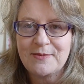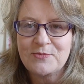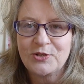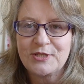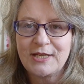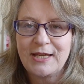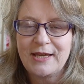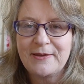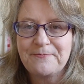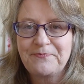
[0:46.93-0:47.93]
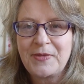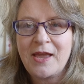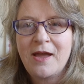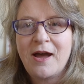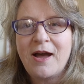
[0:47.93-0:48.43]
I'm not,
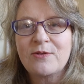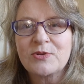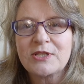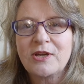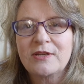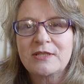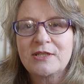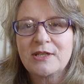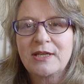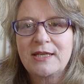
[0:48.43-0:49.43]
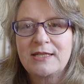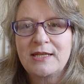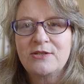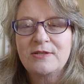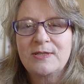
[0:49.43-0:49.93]
I was going to
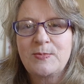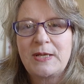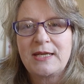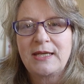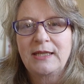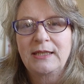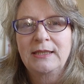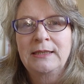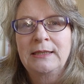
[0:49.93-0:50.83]
continue spinning